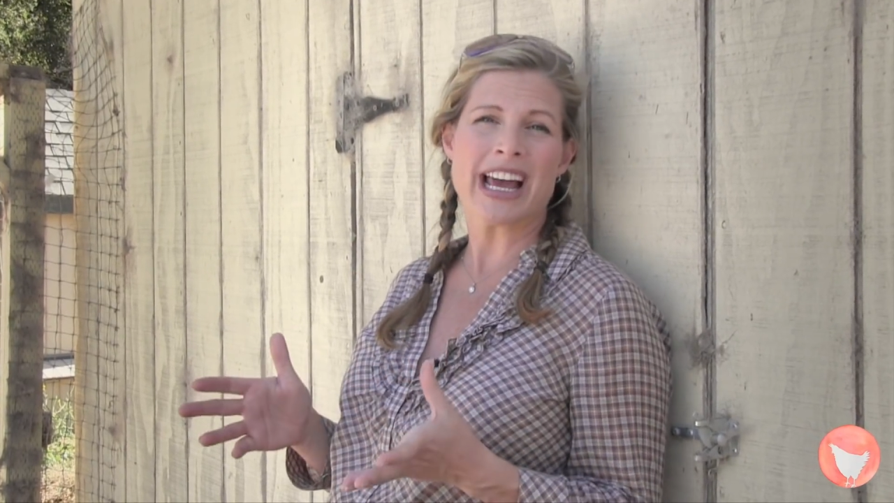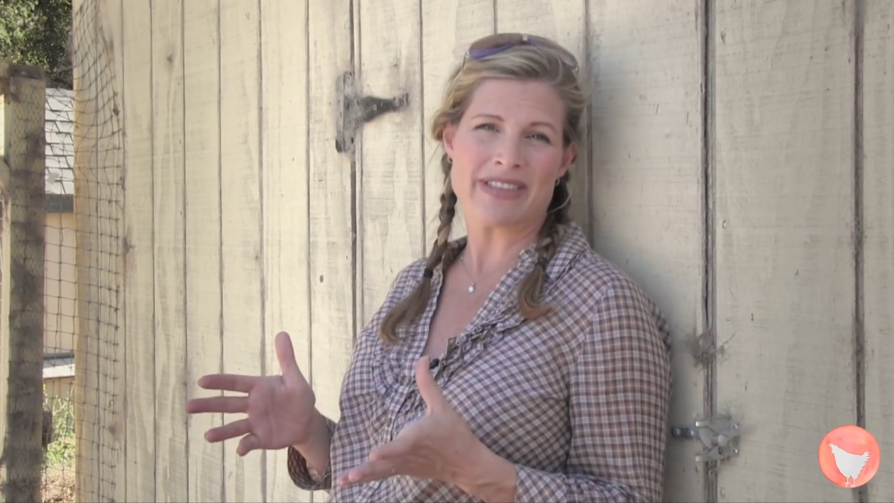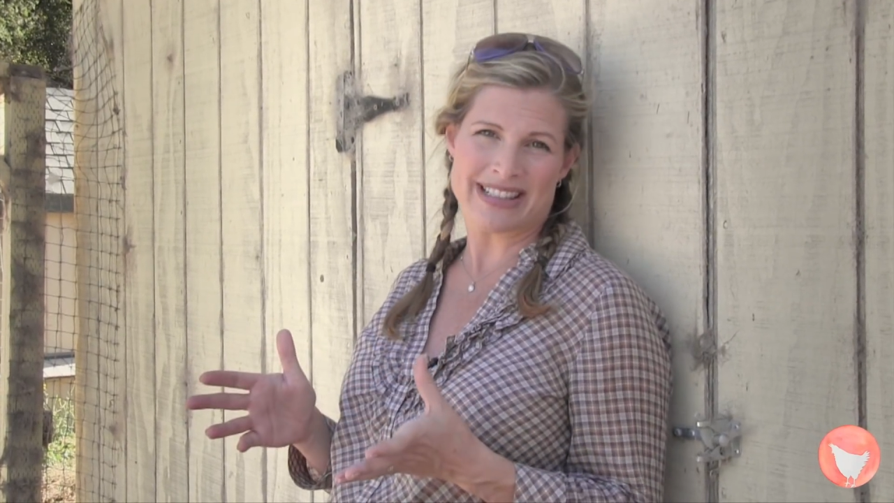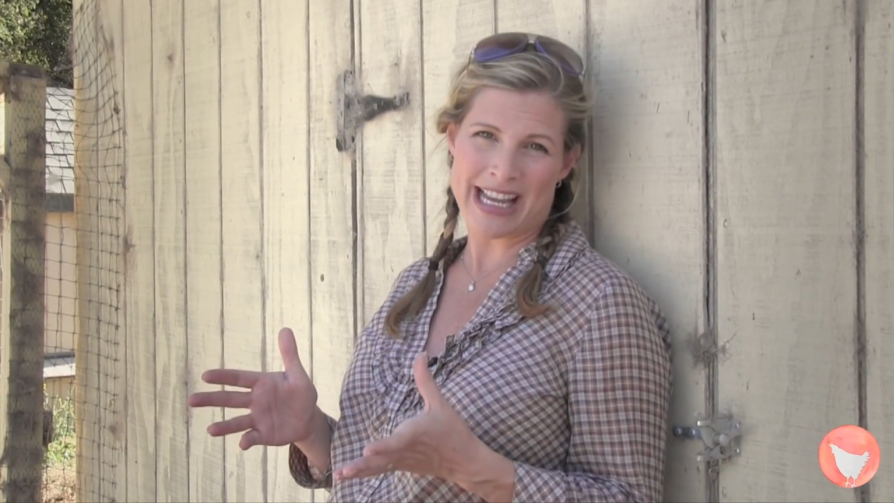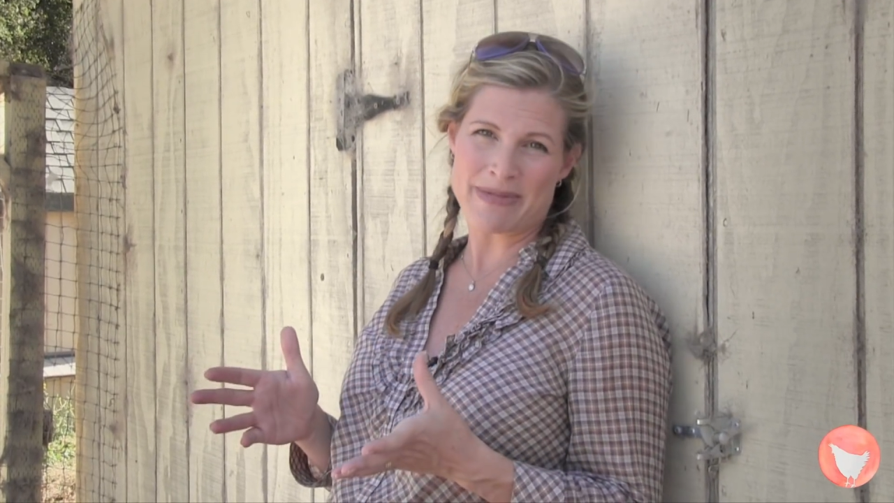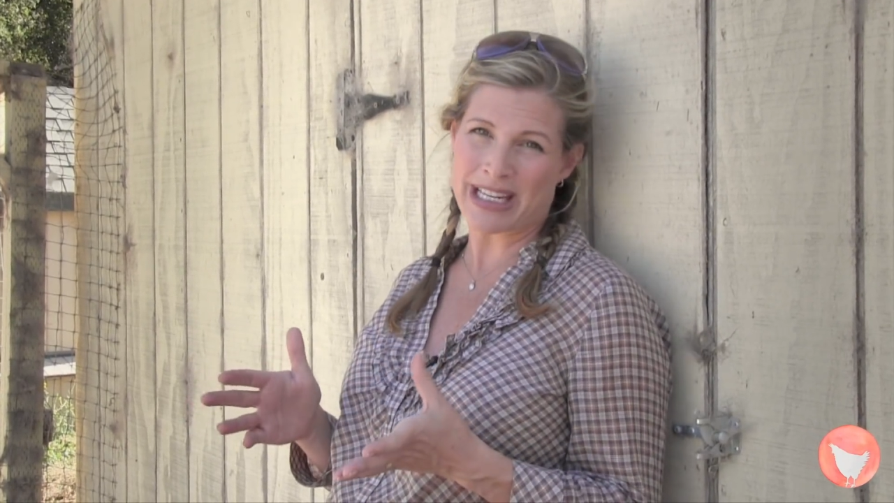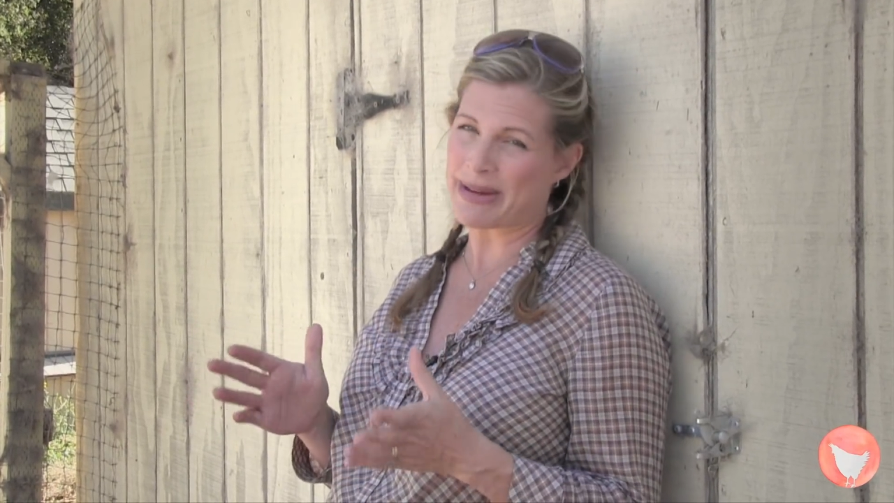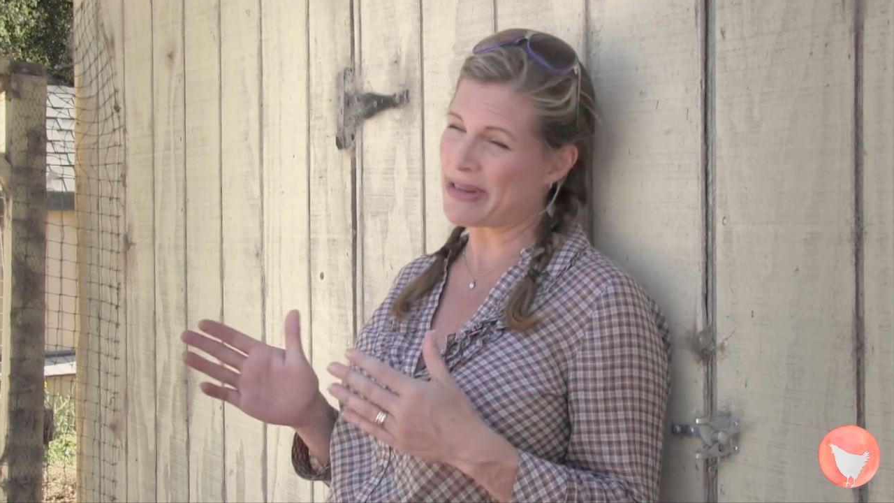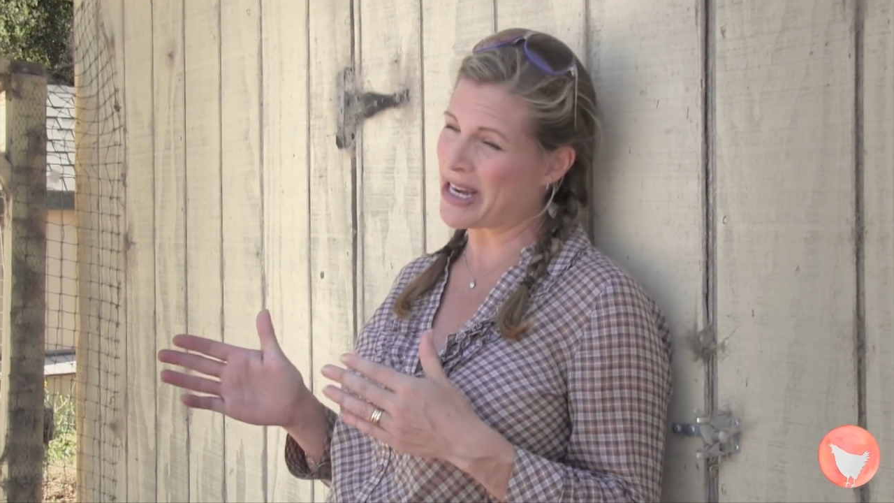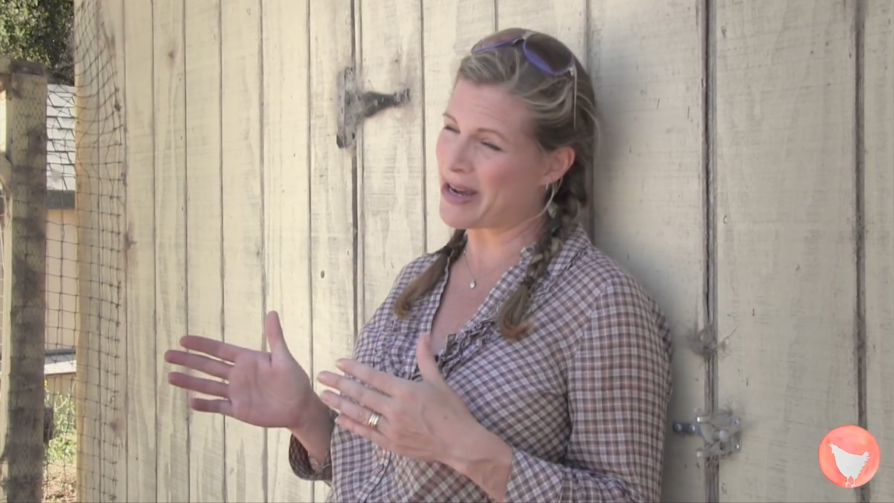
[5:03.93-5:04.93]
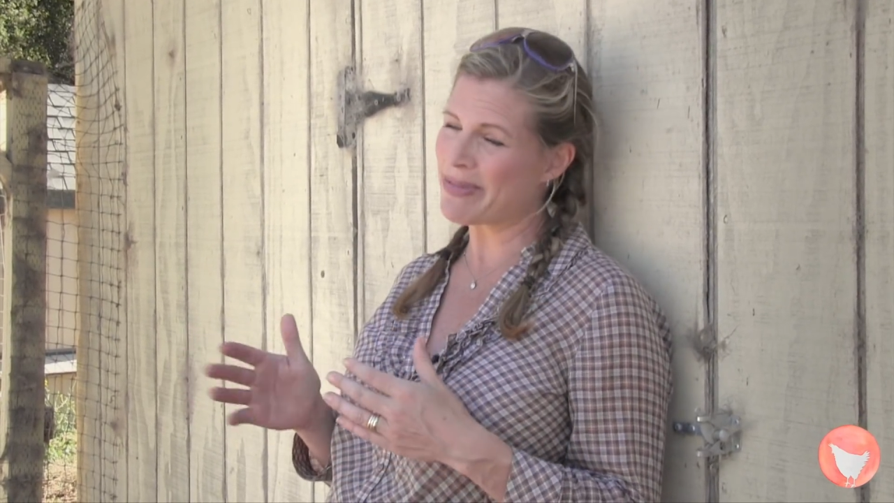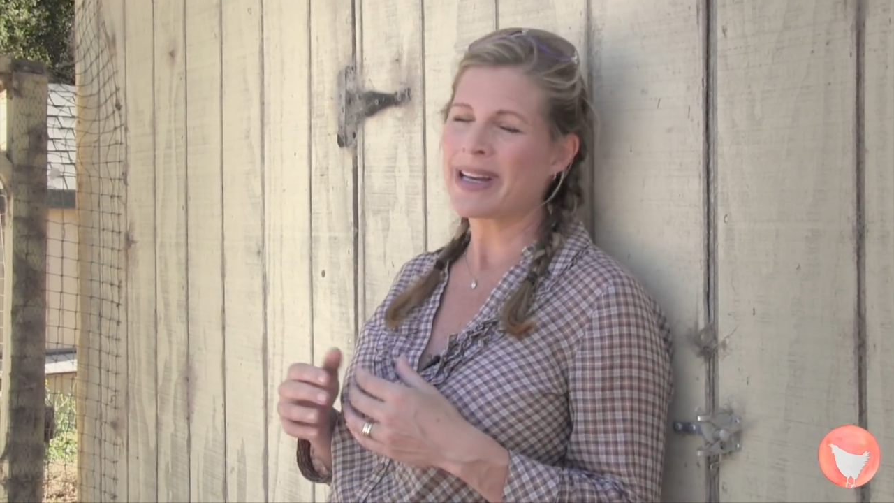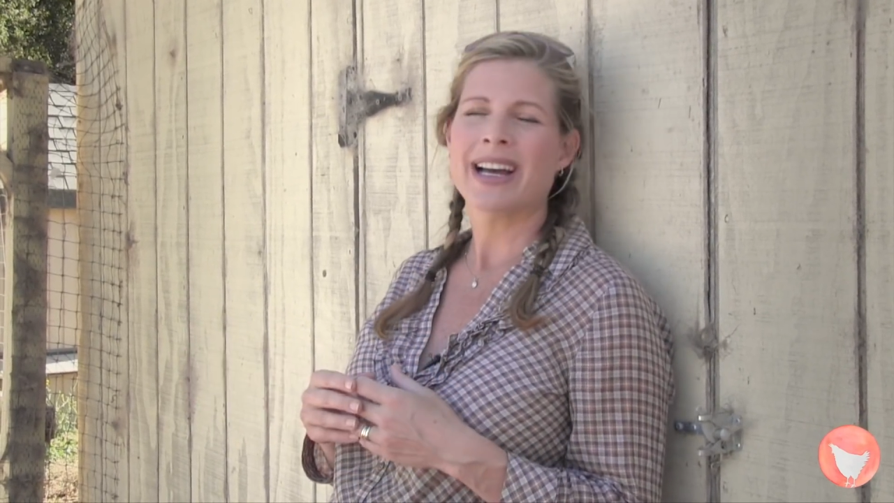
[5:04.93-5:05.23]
have a segment coming up